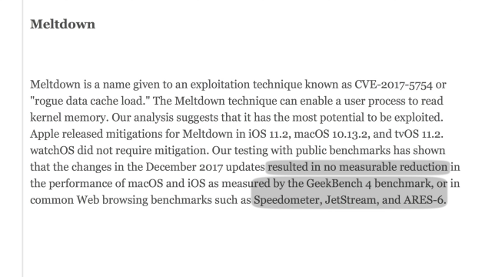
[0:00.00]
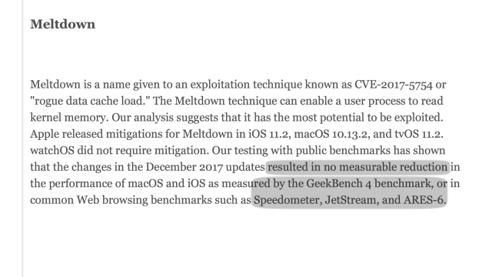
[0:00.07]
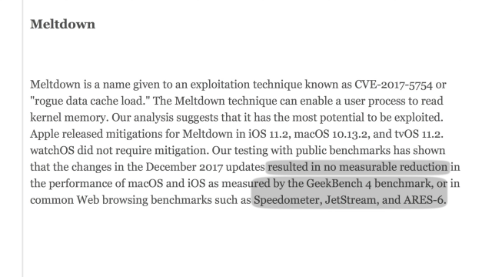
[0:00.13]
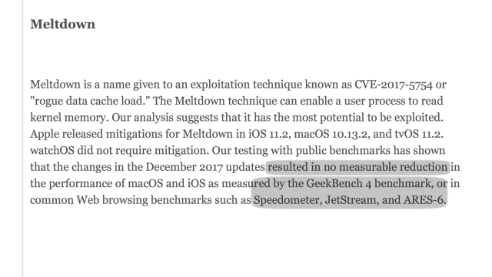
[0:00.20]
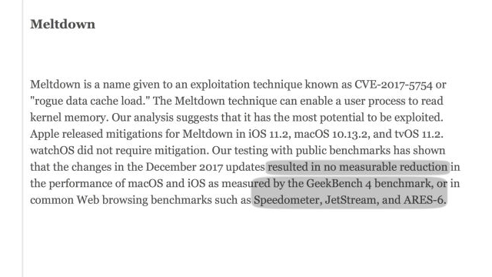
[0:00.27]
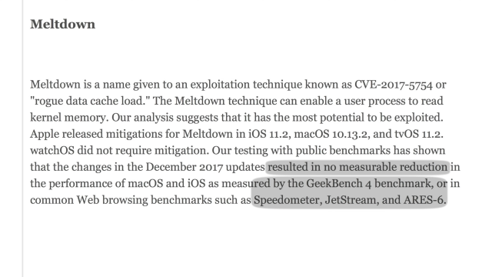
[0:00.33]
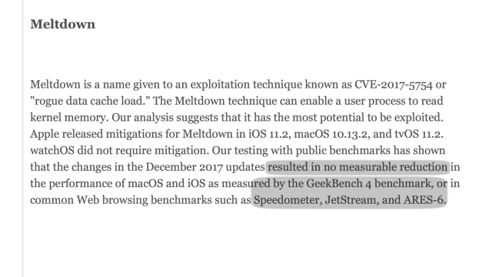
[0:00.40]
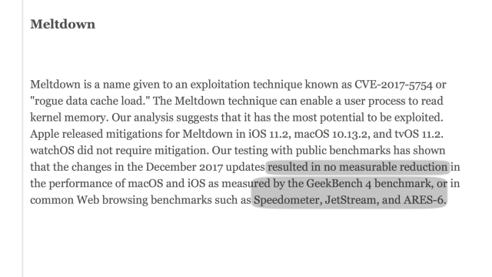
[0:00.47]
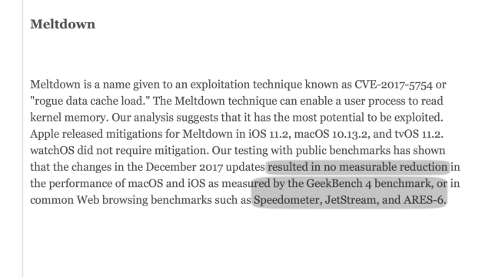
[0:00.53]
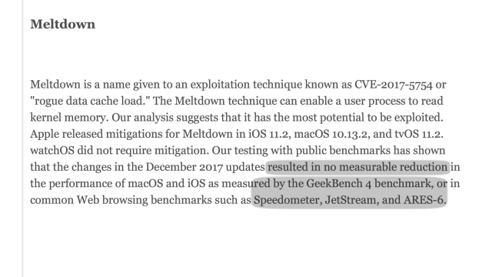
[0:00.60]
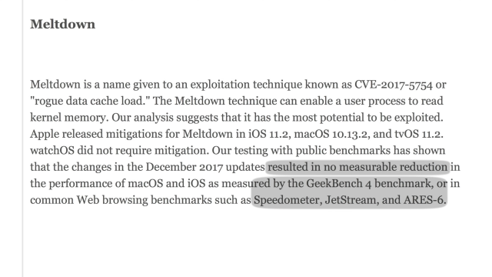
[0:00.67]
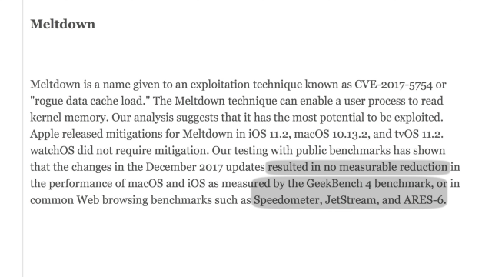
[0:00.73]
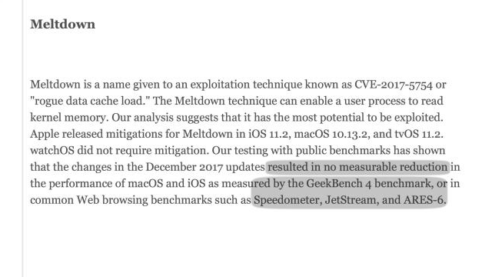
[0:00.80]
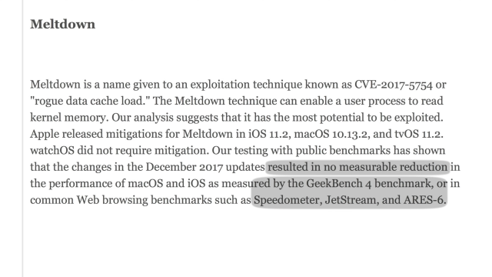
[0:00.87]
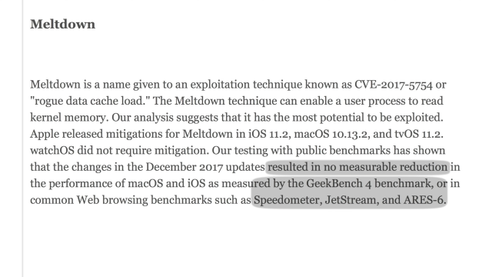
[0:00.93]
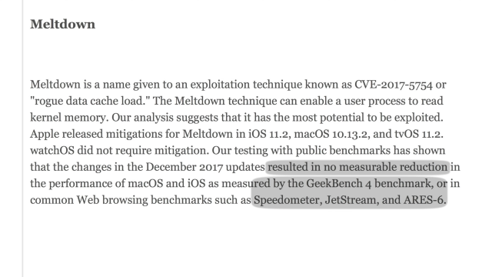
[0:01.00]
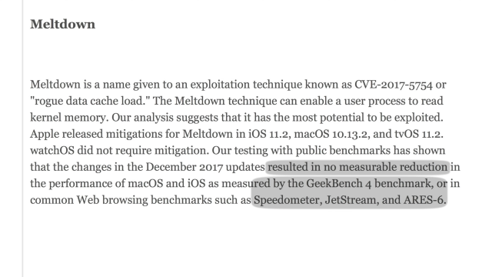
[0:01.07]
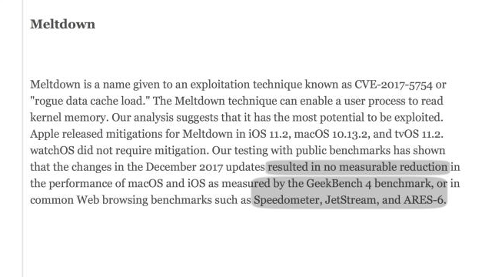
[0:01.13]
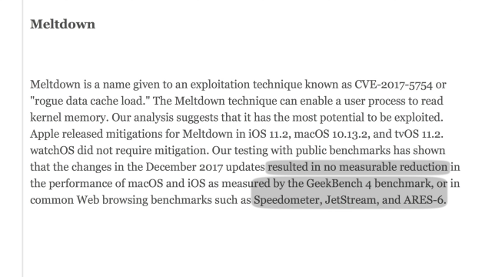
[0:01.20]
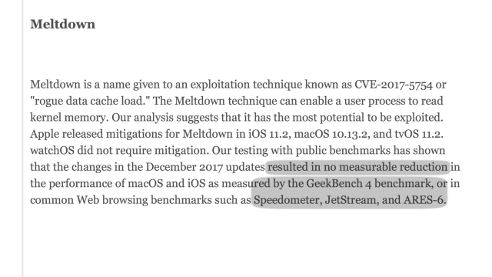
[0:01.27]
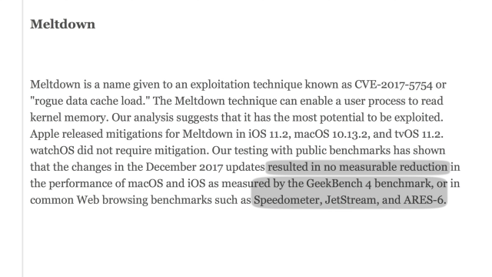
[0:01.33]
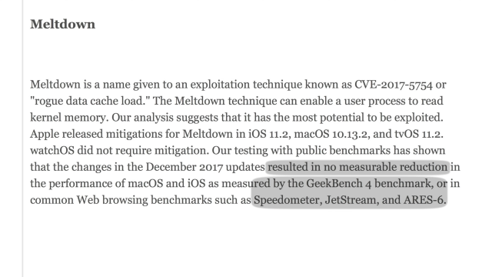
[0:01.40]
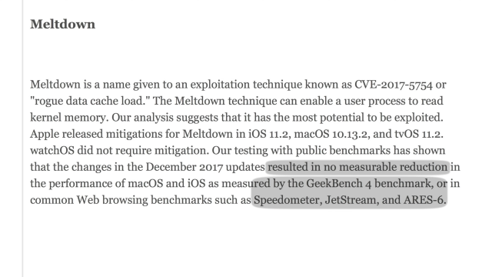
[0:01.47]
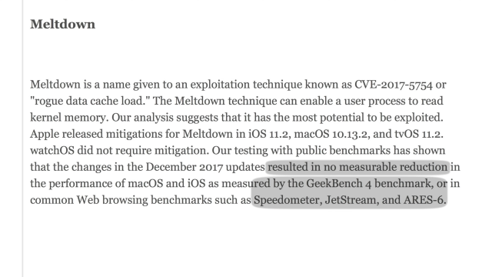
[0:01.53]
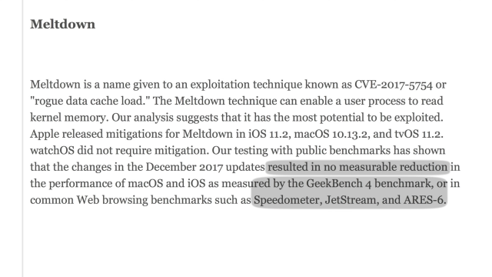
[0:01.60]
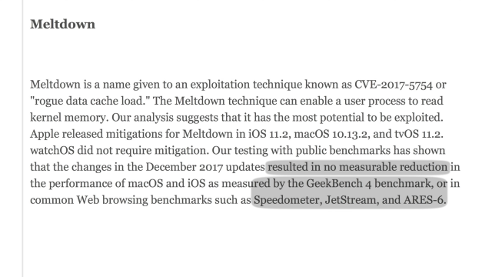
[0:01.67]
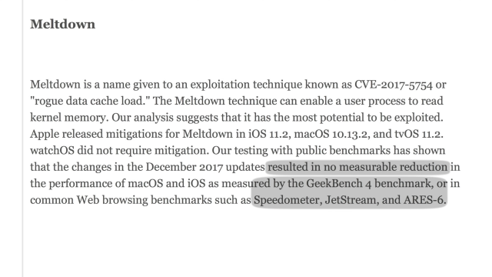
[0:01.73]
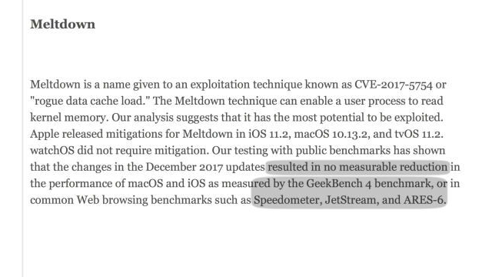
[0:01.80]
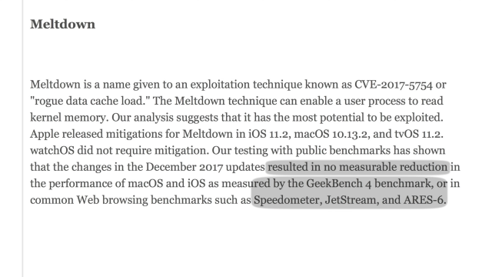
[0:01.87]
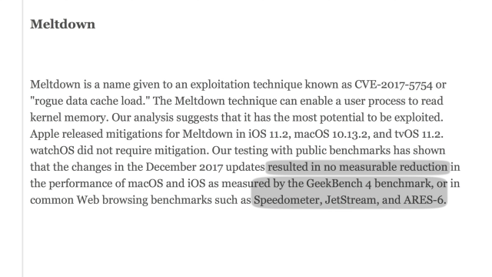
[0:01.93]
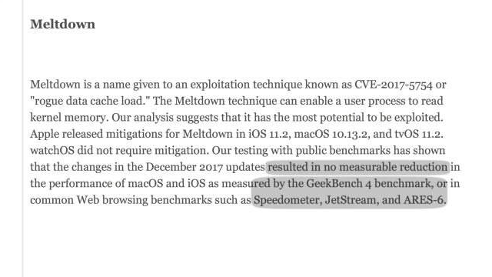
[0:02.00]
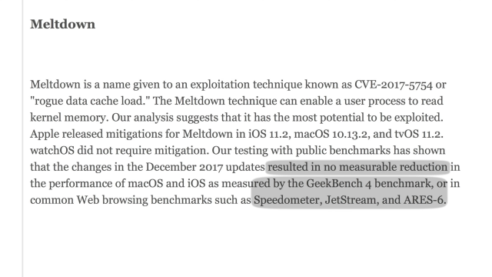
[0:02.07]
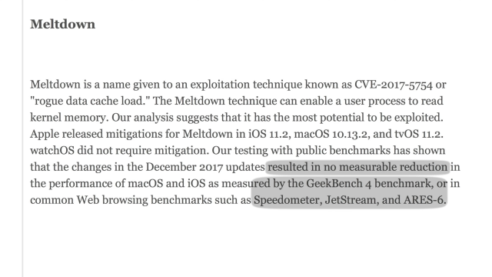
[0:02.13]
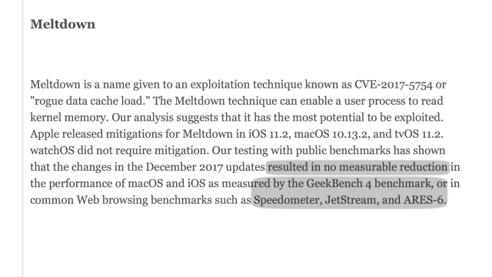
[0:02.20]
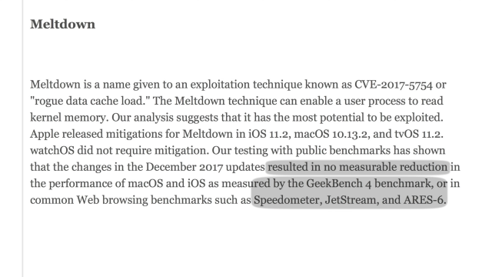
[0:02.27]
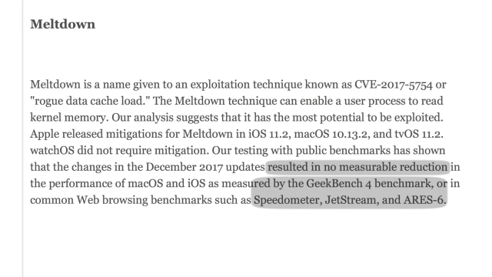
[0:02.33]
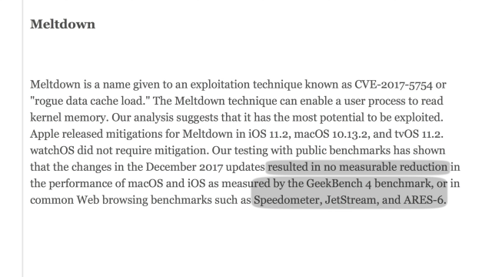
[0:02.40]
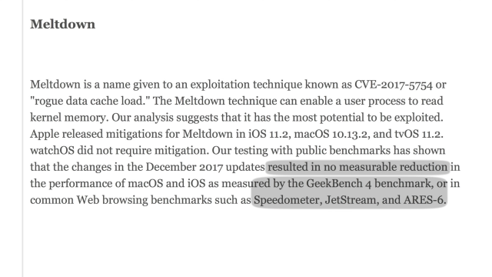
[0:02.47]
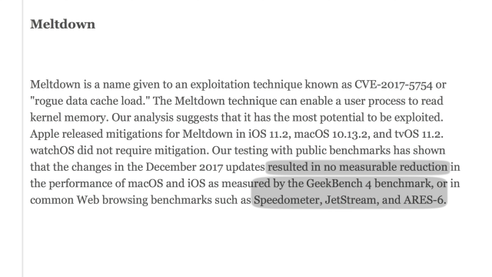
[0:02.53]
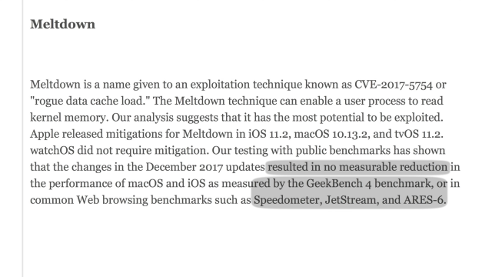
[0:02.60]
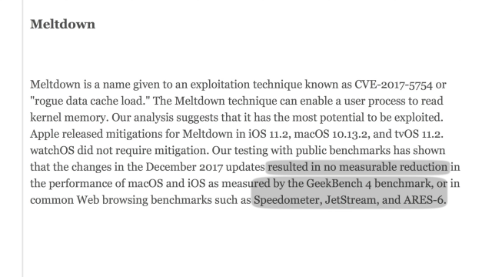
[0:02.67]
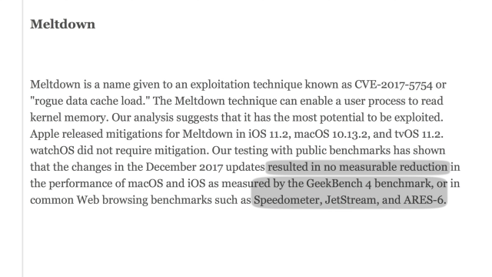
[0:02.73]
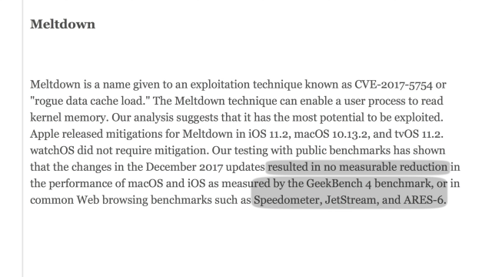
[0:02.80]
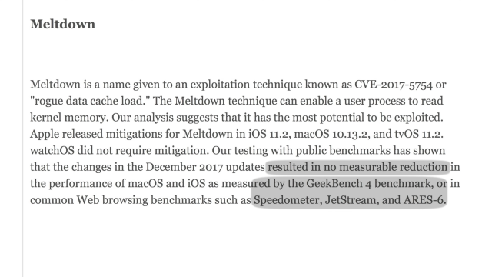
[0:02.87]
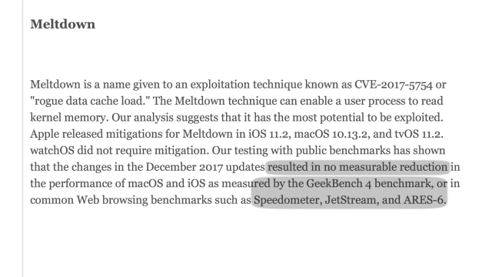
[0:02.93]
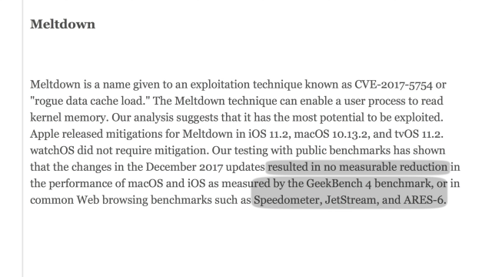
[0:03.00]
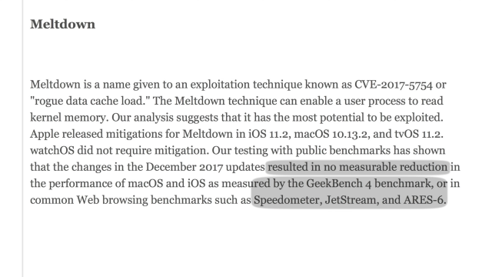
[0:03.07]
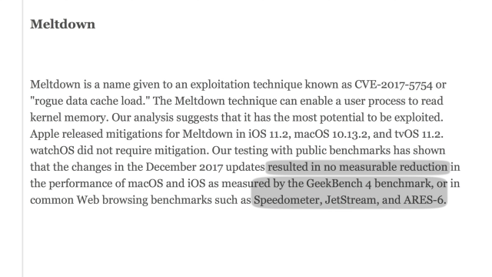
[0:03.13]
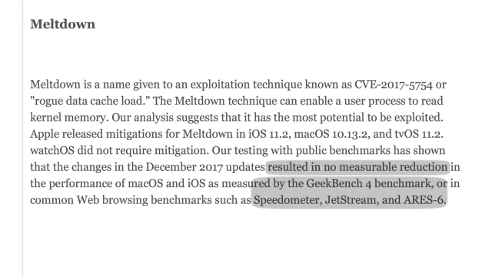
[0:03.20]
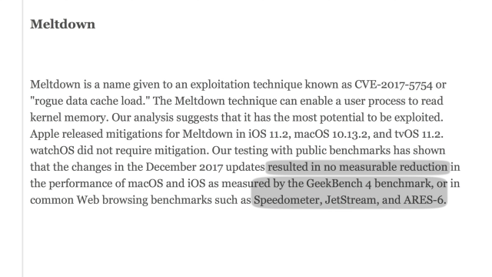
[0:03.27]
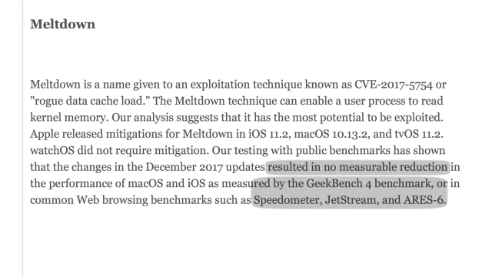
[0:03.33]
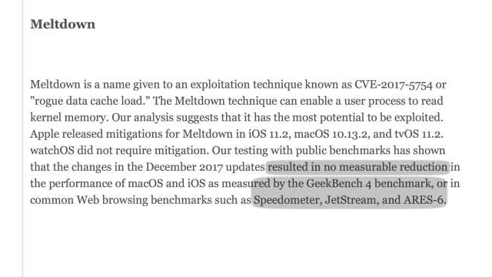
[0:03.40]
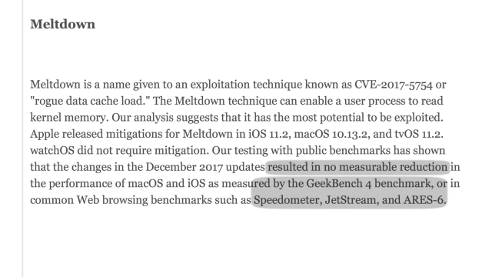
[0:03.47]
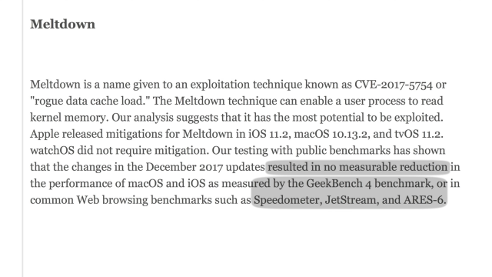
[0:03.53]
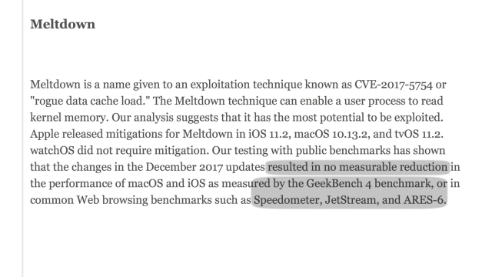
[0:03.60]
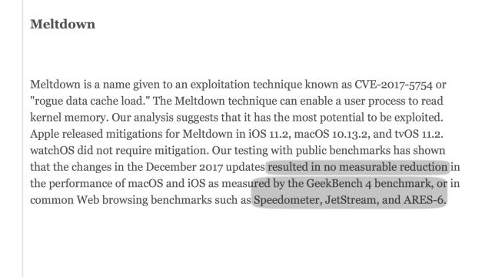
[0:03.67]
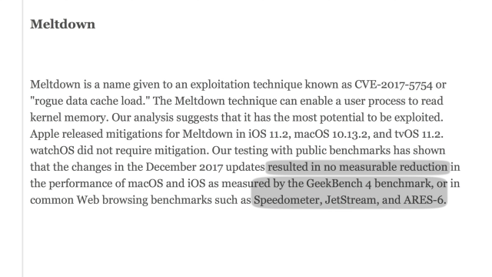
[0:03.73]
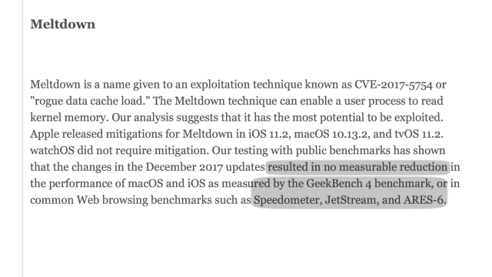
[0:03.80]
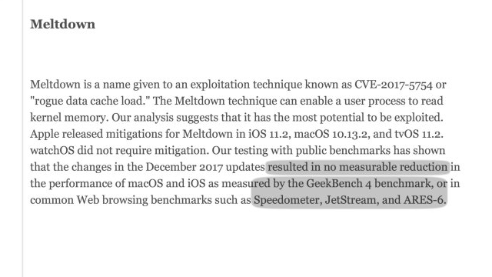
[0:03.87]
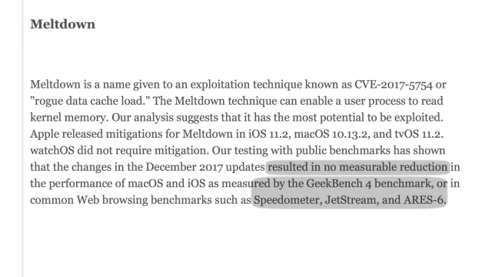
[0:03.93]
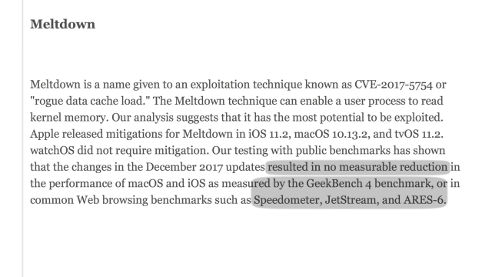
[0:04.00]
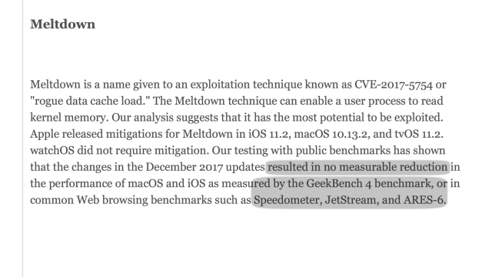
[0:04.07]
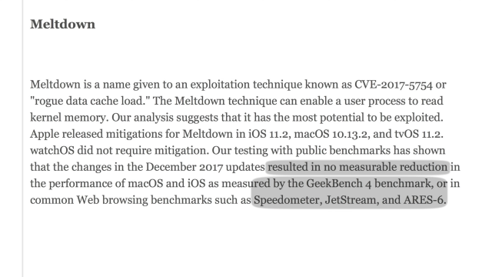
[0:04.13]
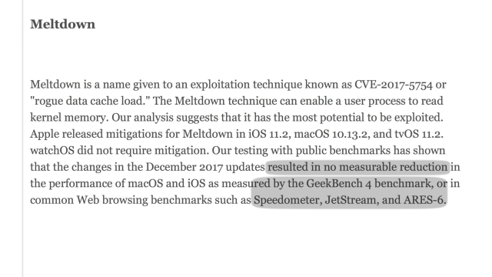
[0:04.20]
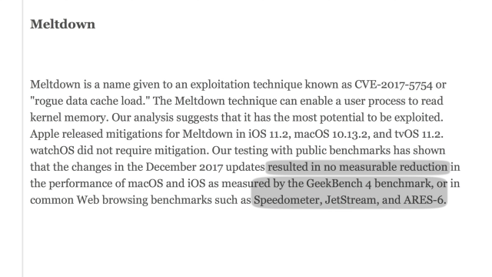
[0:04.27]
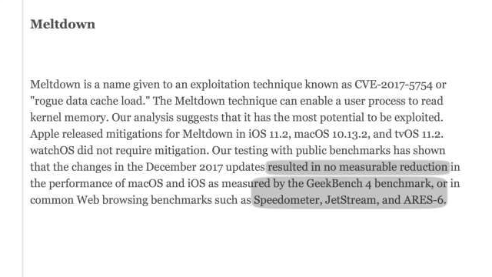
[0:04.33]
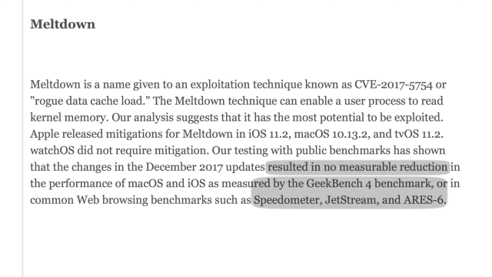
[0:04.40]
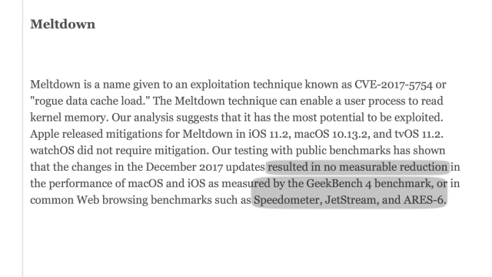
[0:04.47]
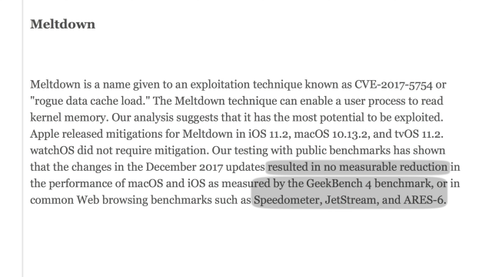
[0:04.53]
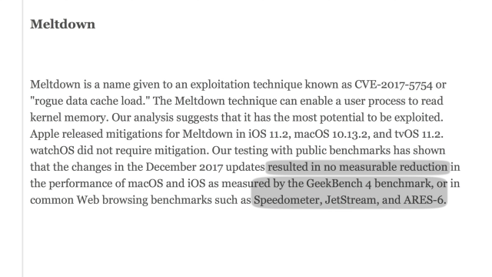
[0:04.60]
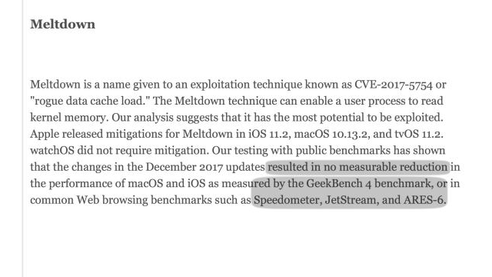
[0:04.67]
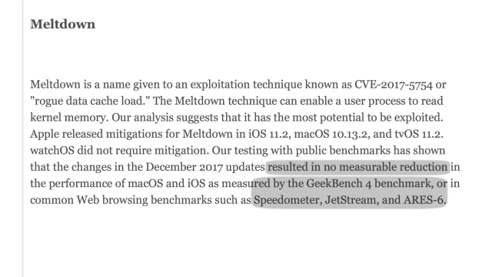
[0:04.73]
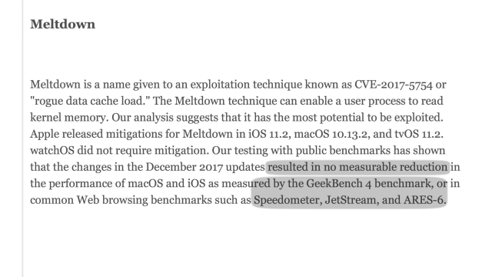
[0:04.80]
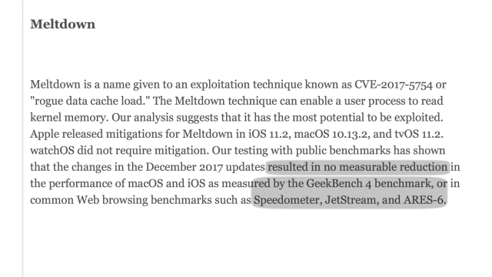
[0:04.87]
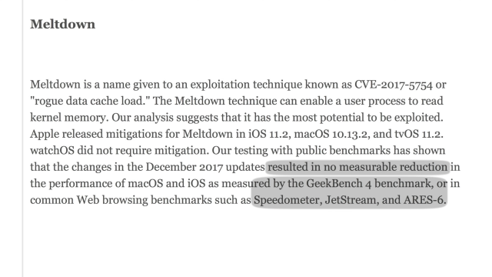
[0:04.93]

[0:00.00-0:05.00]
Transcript: (no speaker visible)